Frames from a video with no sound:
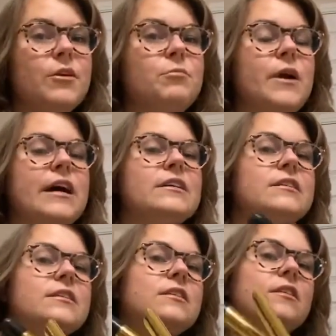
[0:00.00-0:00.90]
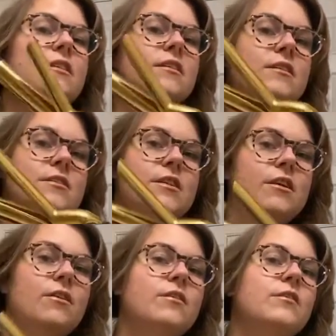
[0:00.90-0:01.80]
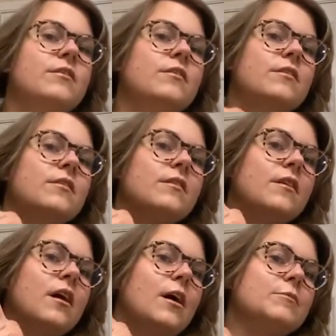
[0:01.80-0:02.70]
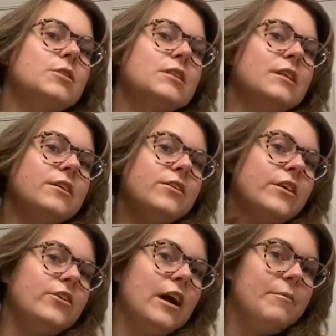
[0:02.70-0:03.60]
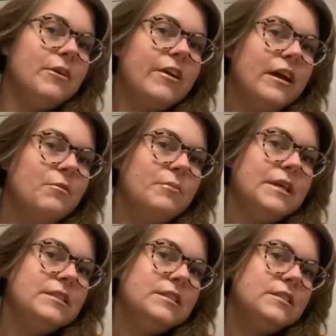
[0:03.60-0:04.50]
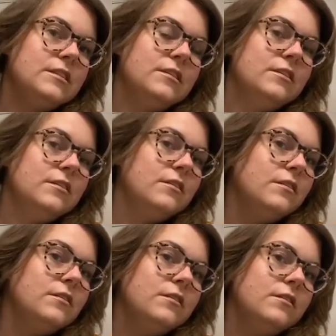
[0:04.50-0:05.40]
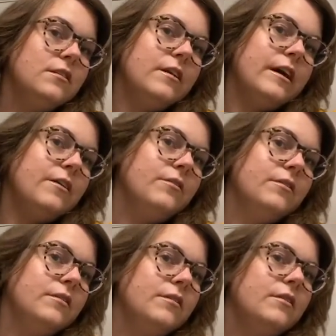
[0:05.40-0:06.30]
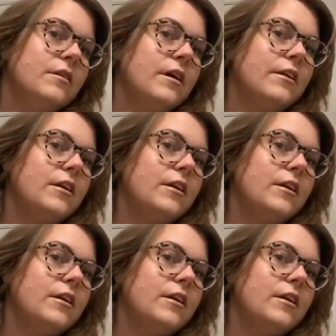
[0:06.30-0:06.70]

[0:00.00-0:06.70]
practice. So I'm just literally grabbing random pieces now. And then